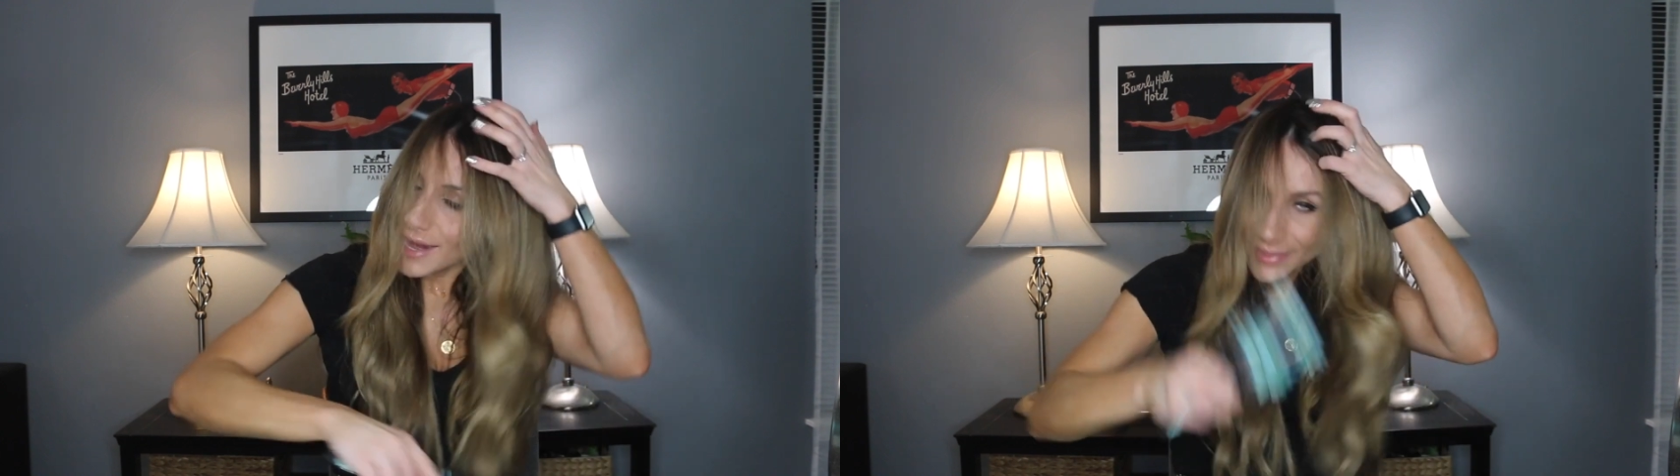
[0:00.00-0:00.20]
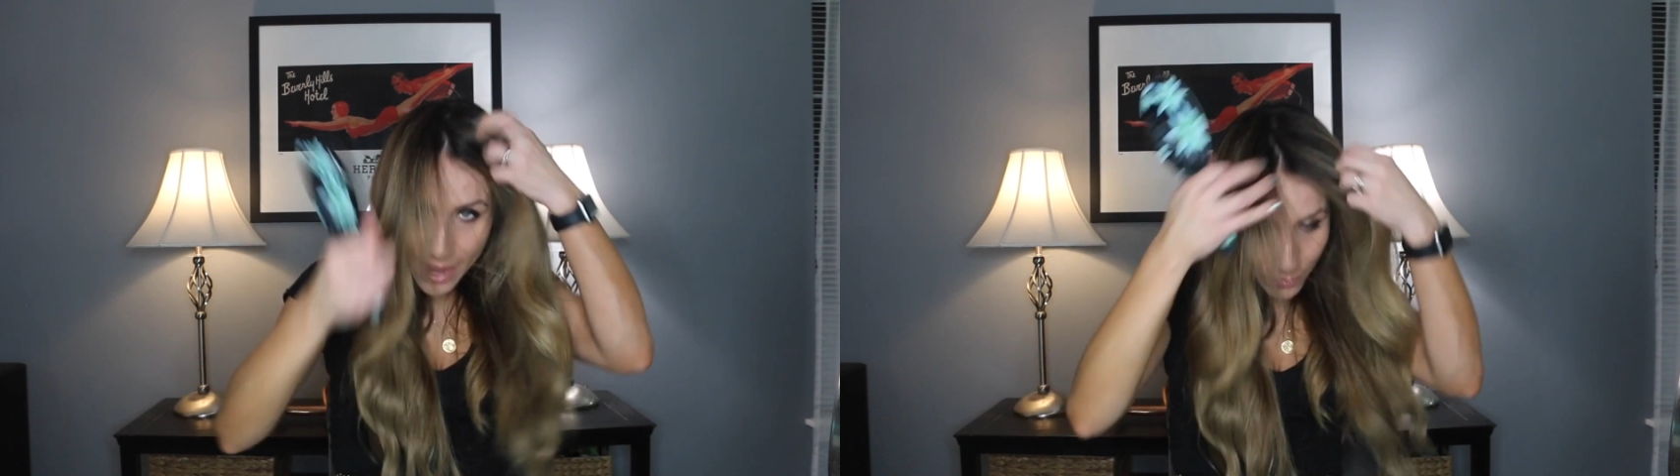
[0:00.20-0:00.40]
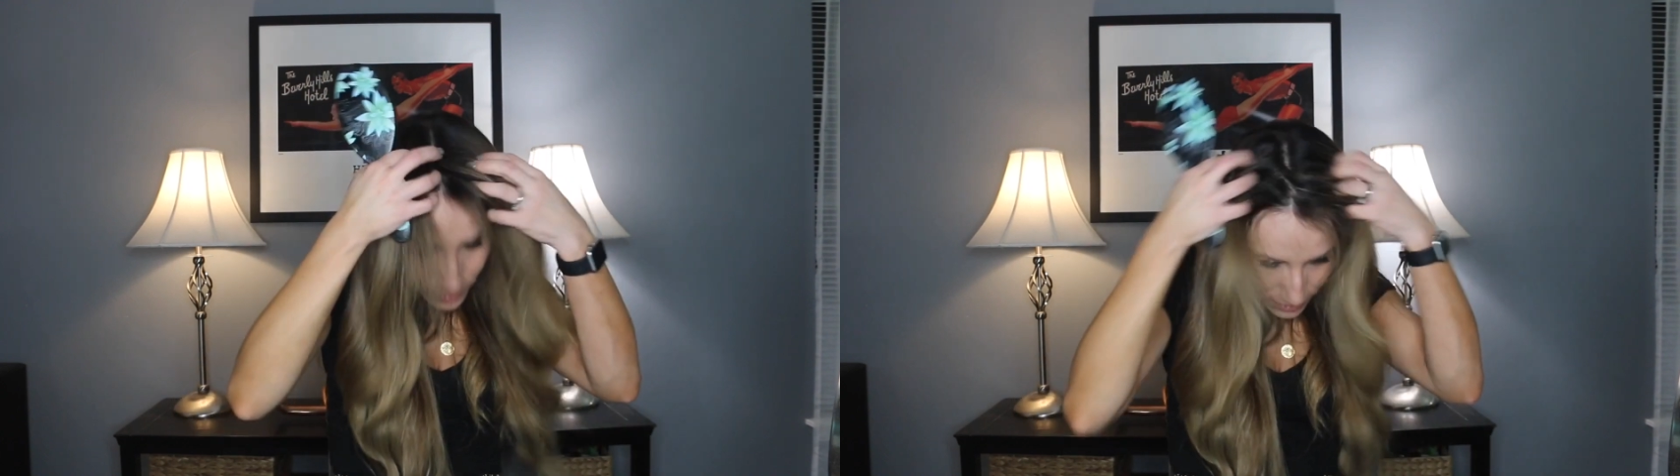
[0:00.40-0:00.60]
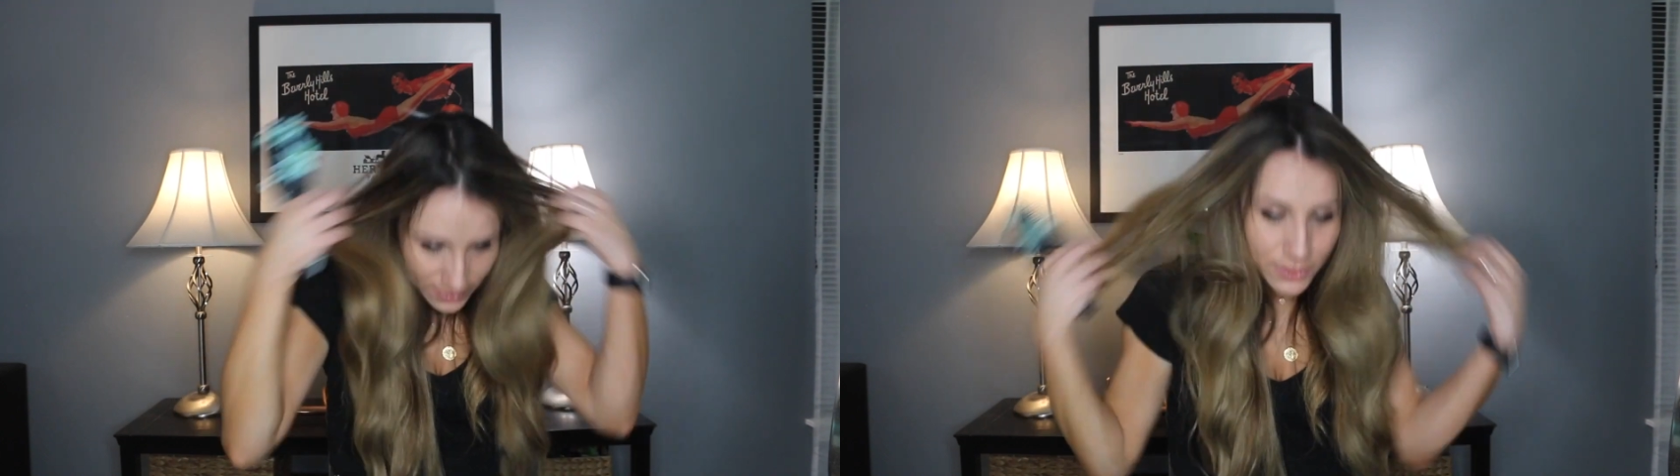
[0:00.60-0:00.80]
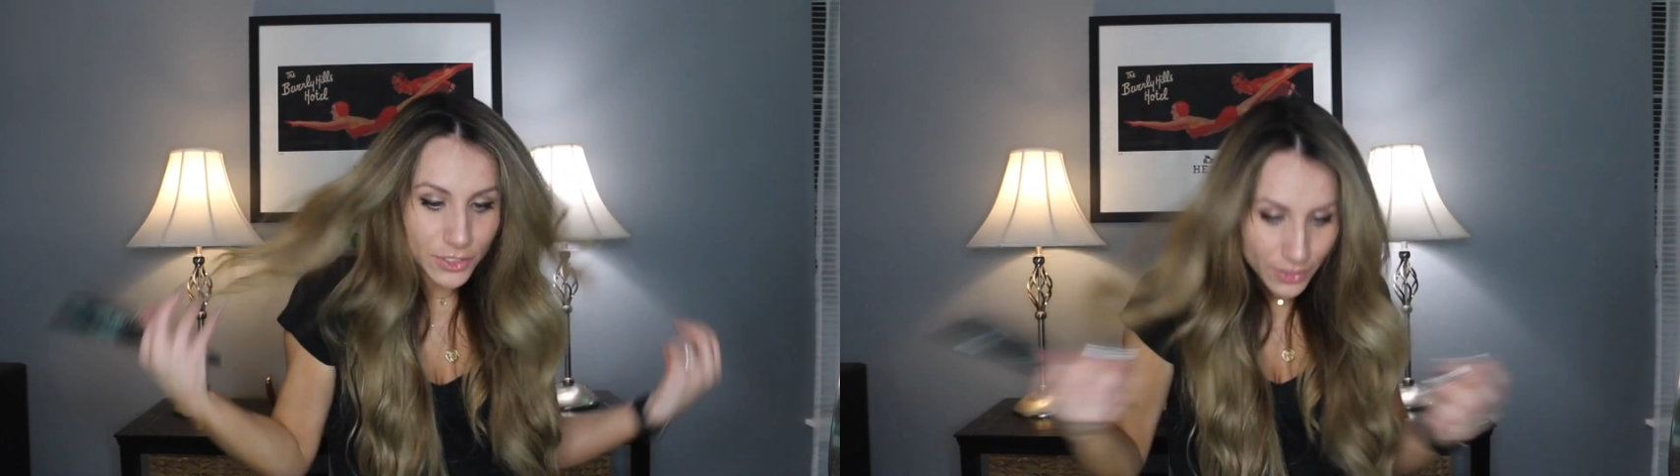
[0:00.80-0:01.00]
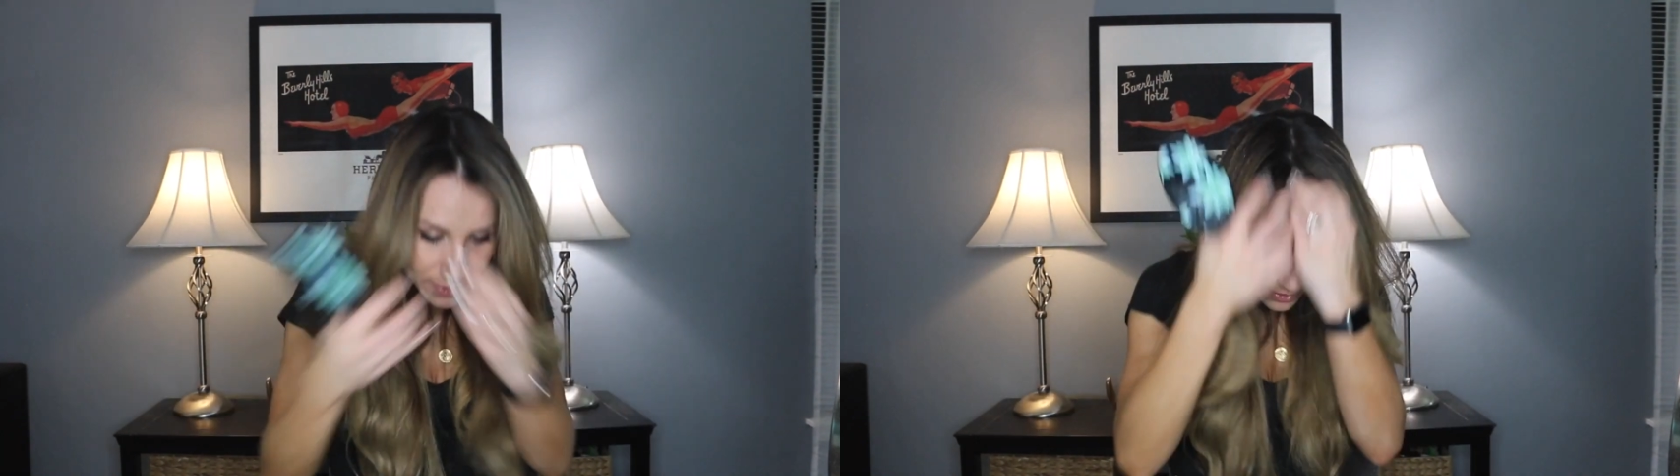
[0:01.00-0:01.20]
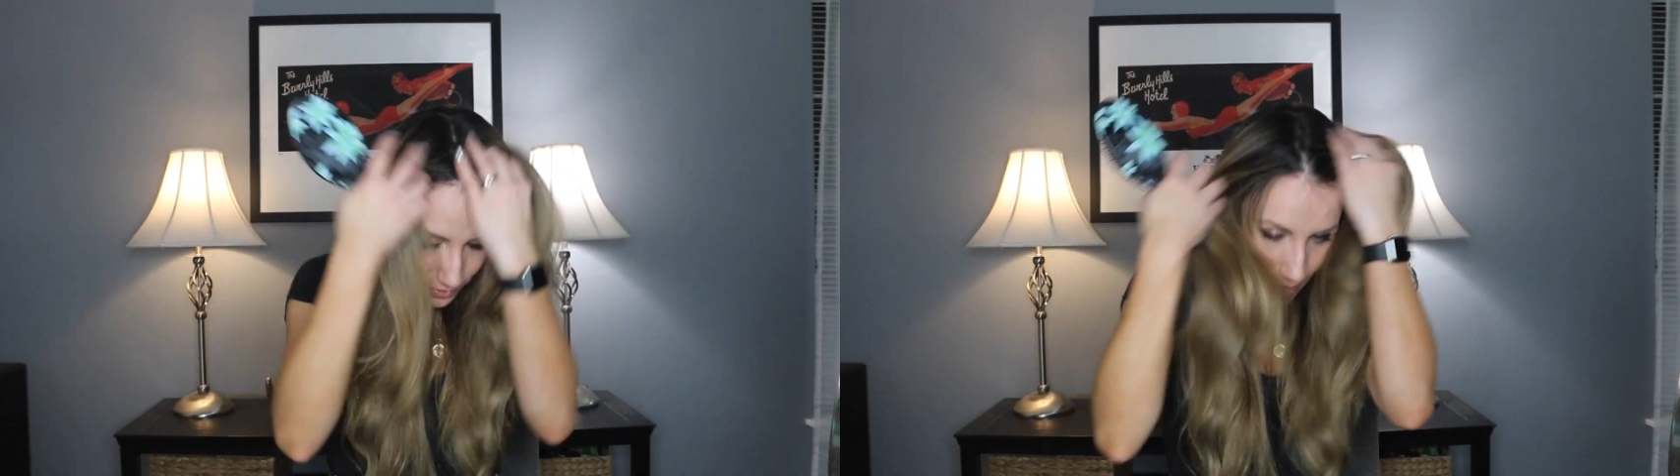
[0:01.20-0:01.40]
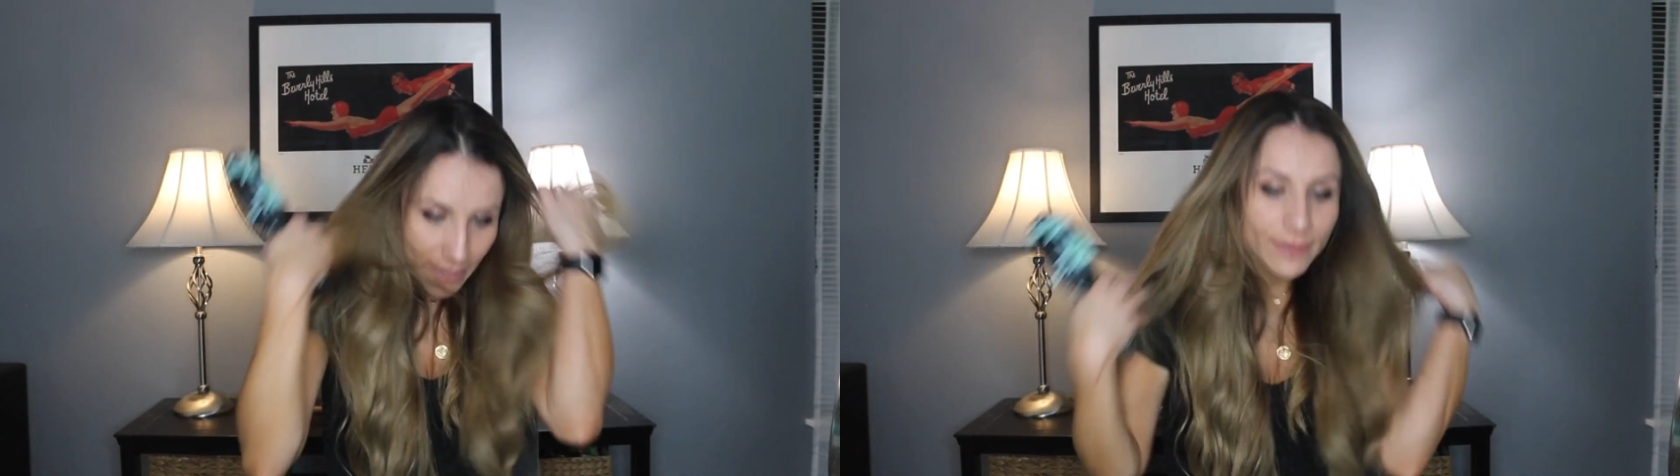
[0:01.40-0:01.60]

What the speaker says: And that will just assure that you kind